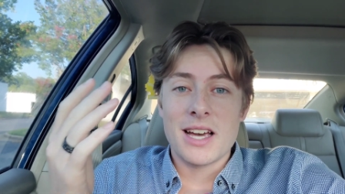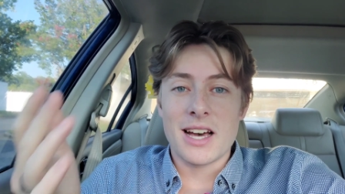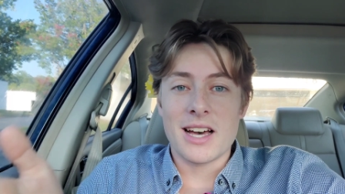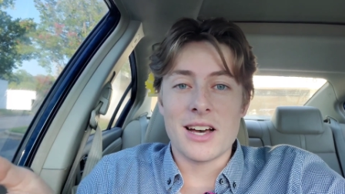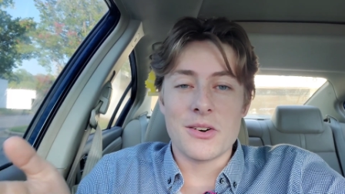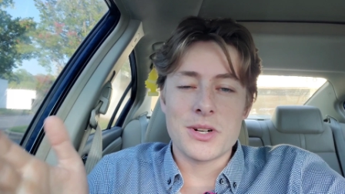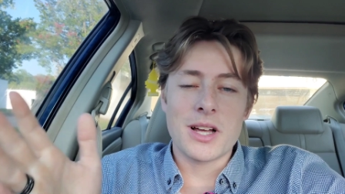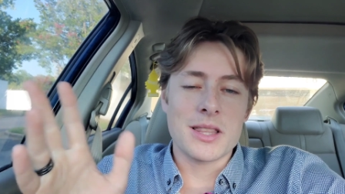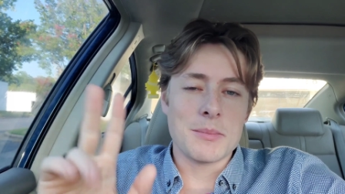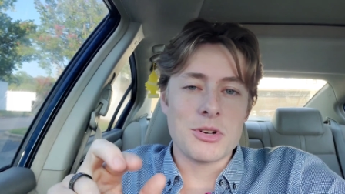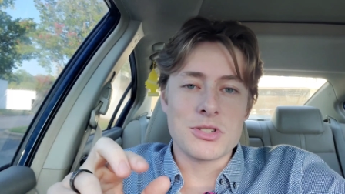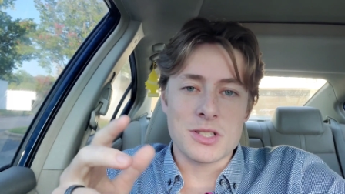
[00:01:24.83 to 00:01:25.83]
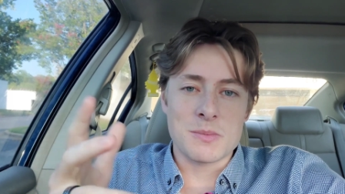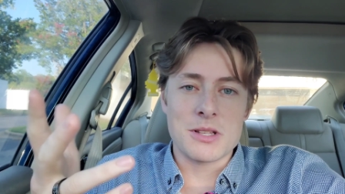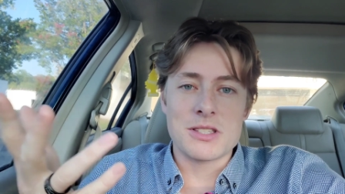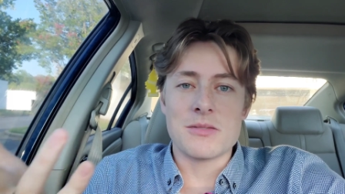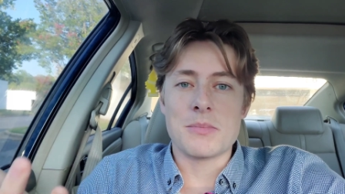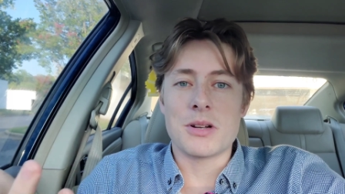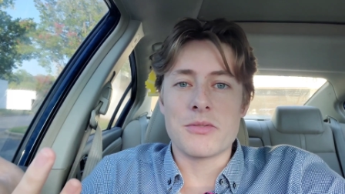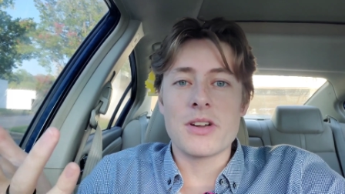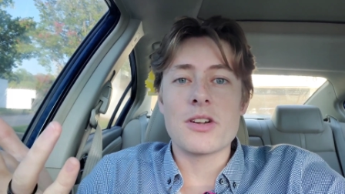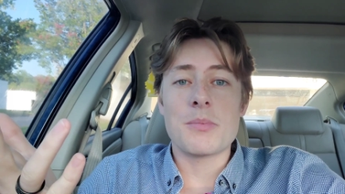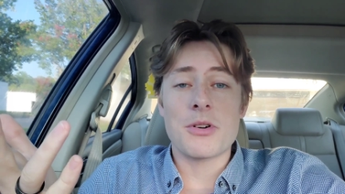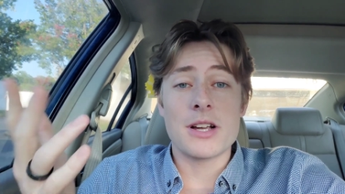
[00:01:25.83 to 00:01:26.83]
or not the most expensive, but a
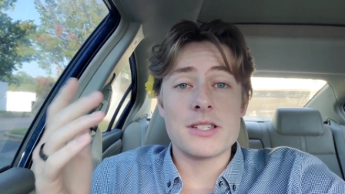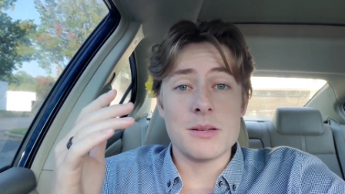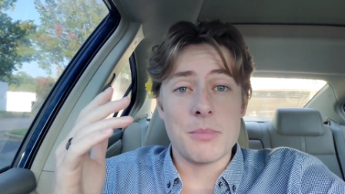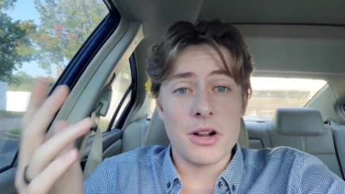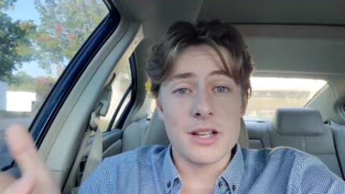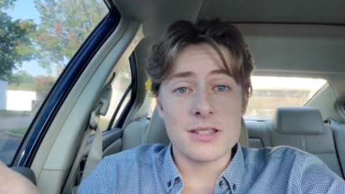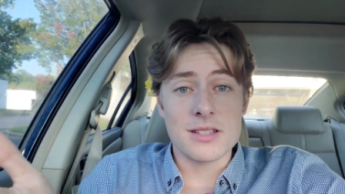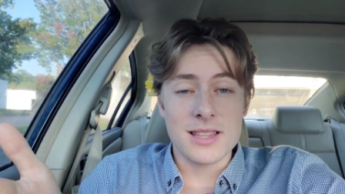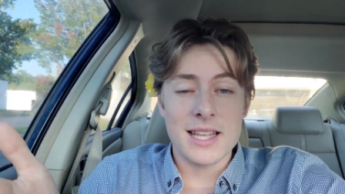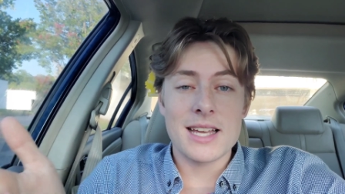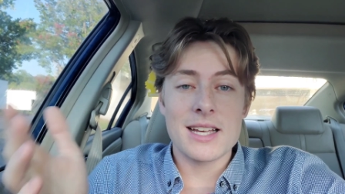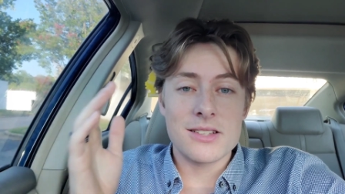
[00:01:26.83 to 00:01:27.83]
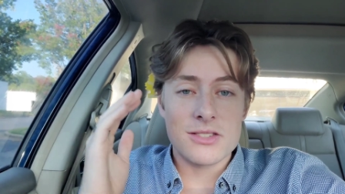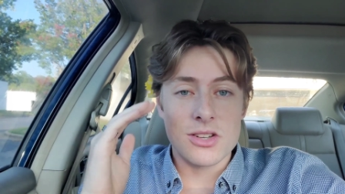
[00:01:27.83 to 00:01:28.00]
very pricey part is the land.